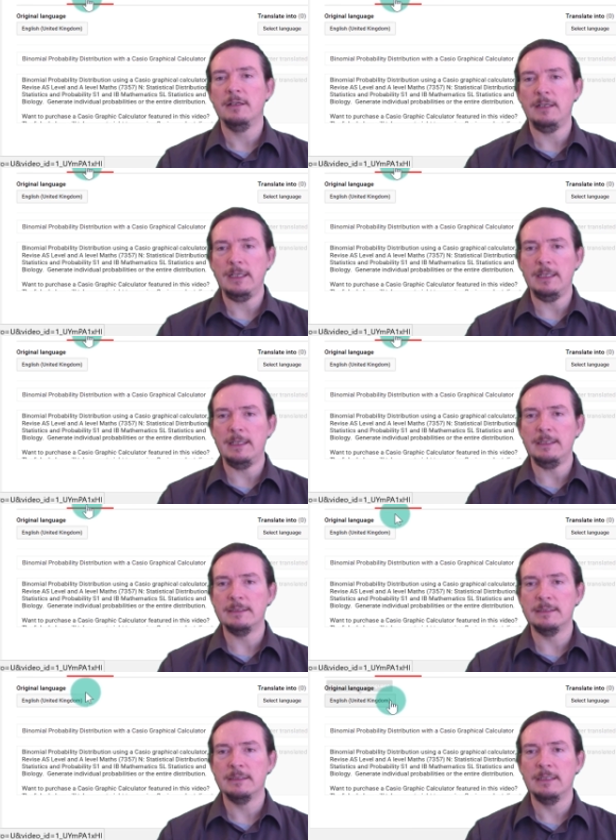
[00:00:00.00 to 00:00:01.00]
Click in
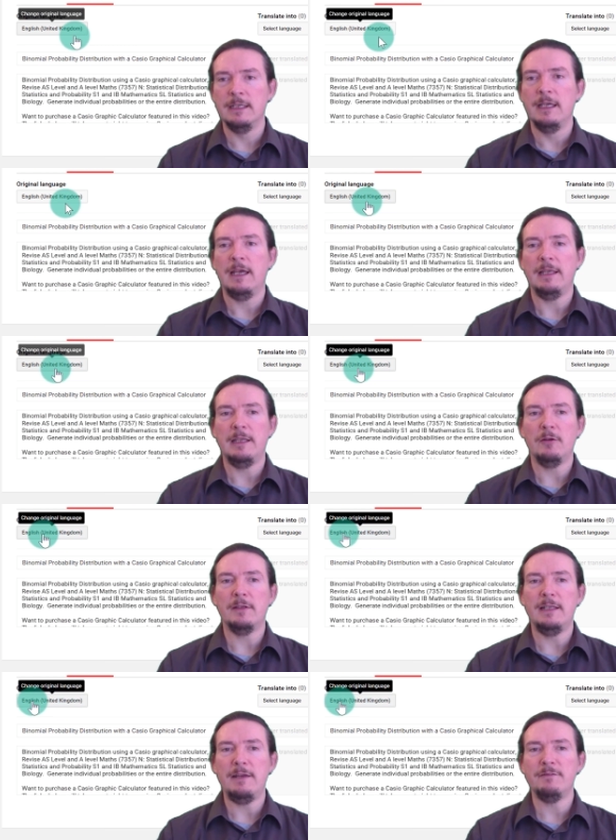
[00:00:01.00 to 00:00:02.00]
this, and then on
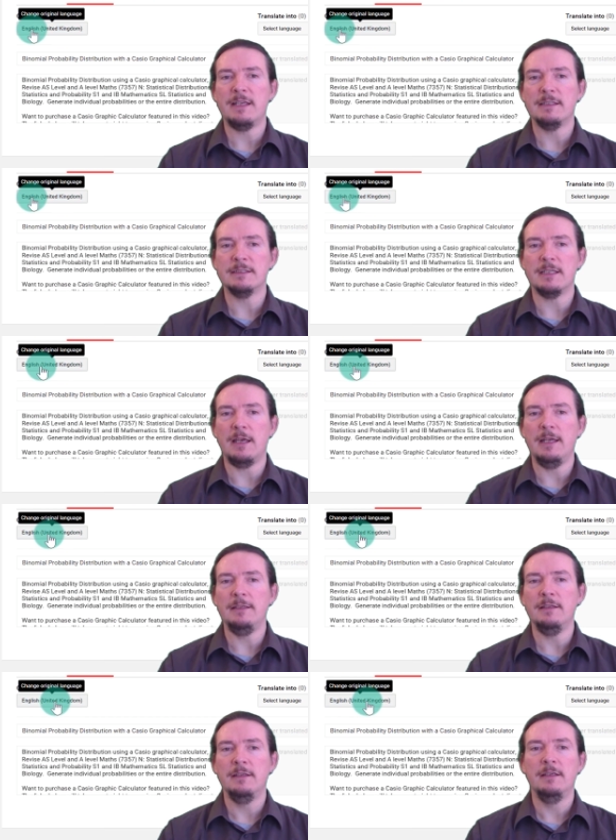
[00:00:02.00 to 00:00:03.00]
the left-hand
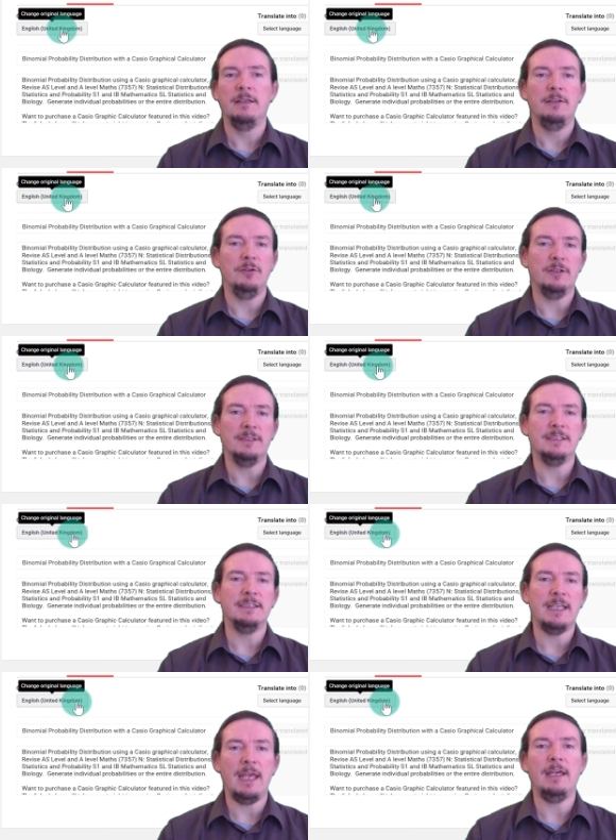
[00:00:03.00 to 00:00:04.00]
side, you can
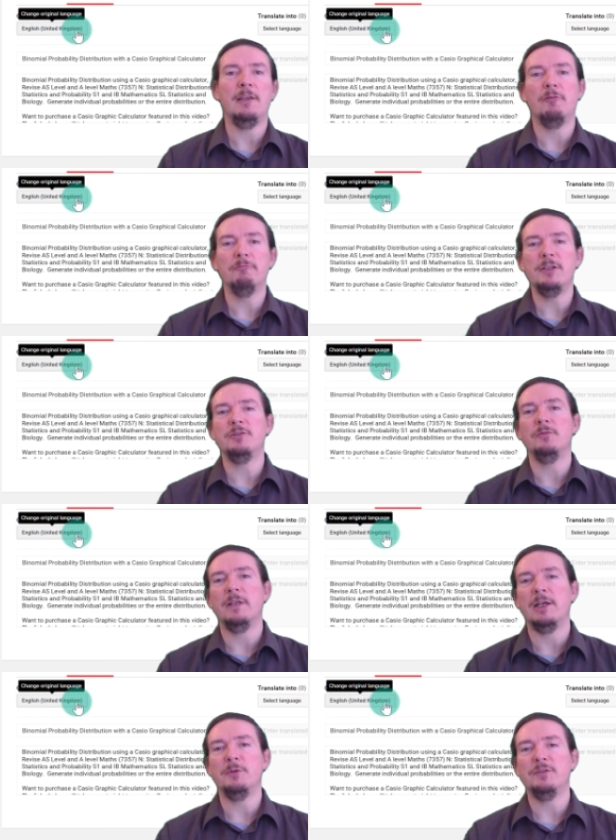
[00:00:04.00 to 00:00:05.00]
set an original
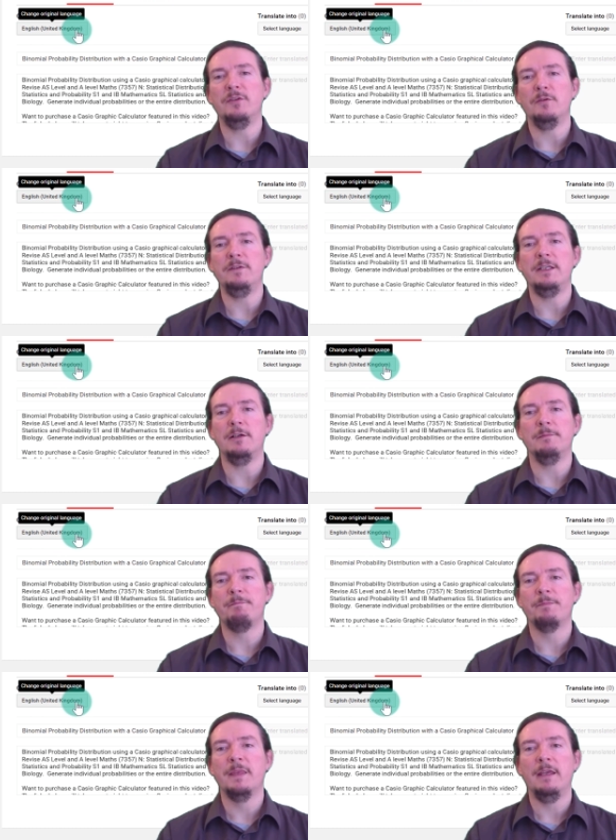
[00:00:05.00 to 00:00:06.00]
language for your video.
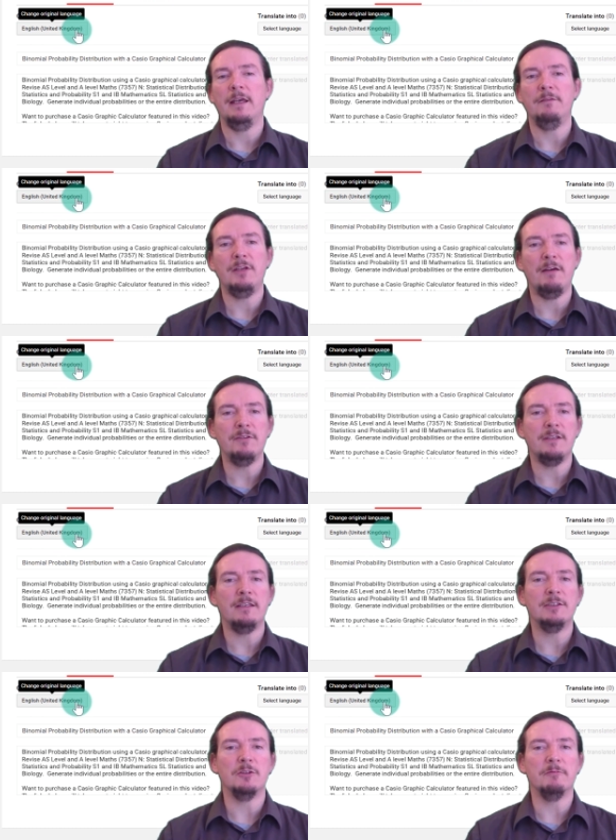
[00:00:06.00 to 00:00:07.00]
And if you haven't
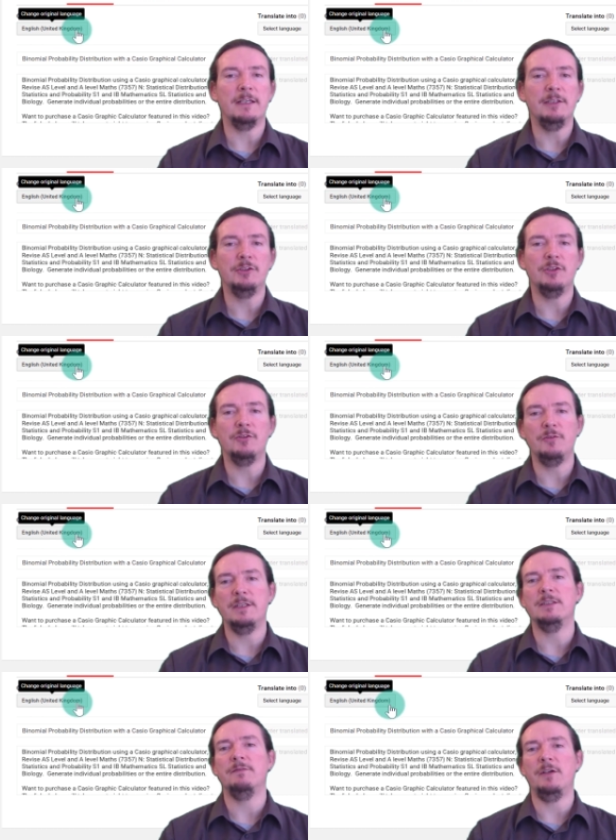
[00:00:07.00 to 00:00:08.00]
done this already, you should do
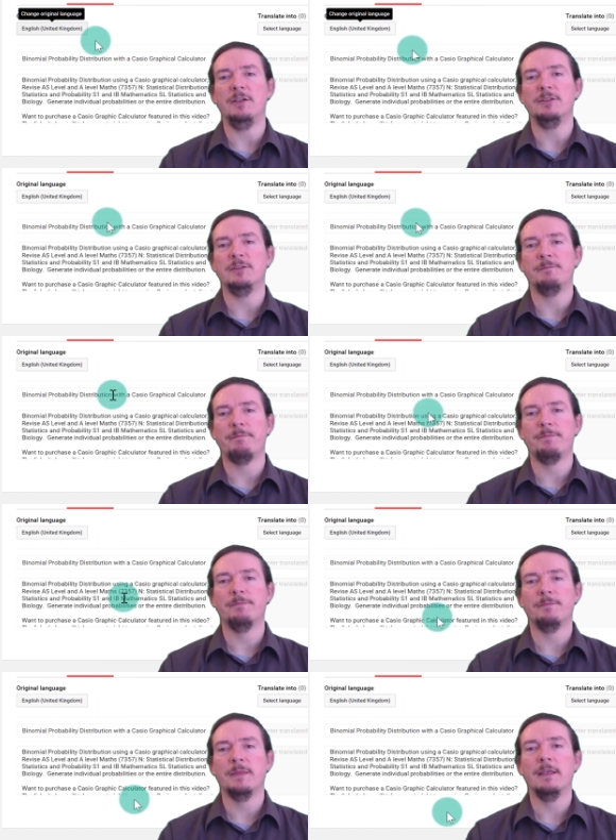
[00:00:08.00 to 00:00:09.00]
this first.
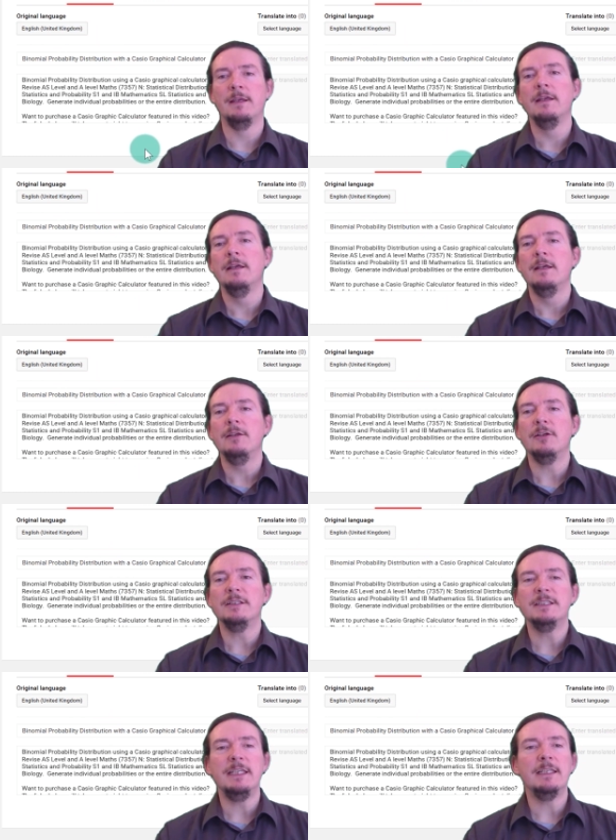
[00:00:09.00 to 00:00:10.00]
You
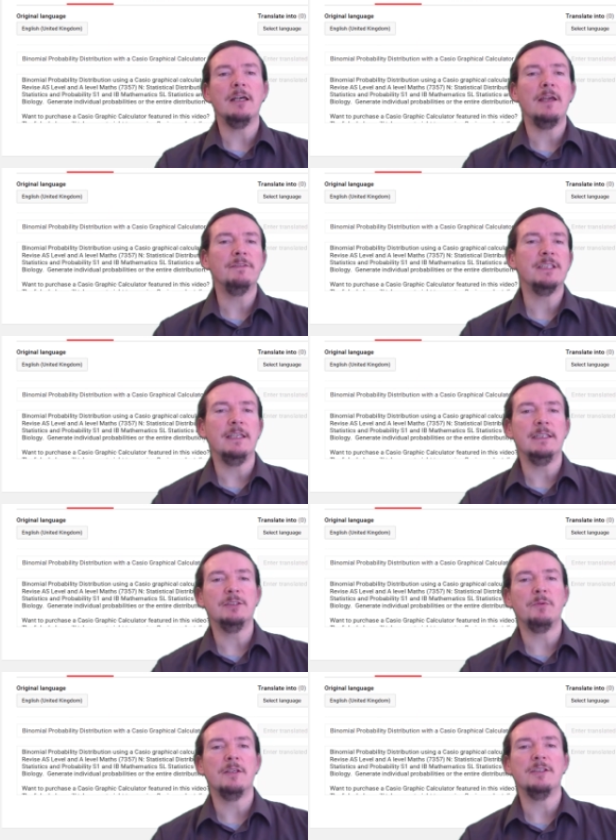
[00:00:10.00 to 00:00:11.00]
can see that I've set
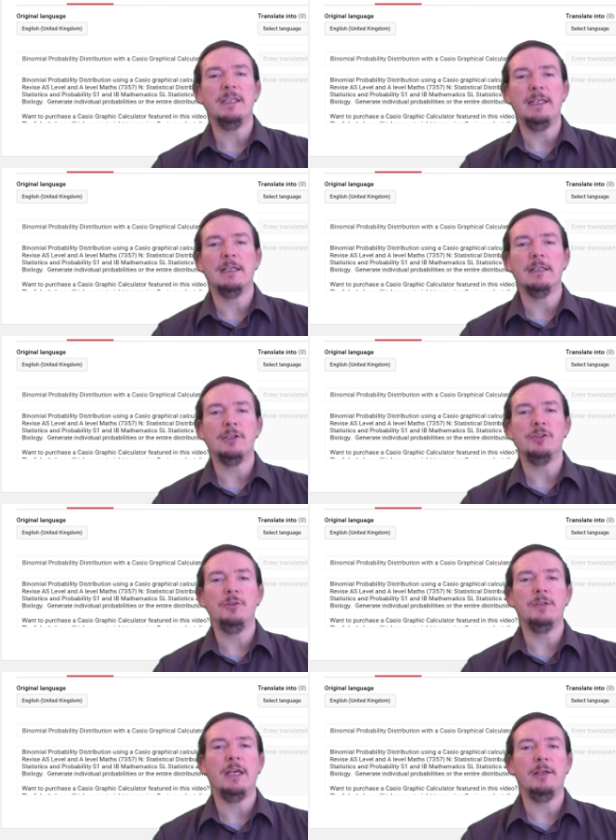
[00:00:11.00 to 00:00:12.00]
this one to English
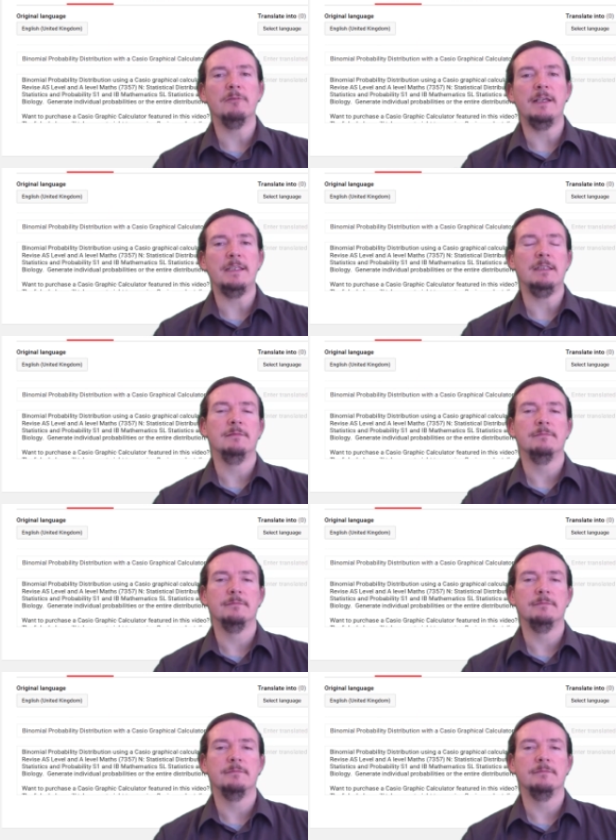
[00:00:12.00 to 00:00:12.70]
UK already.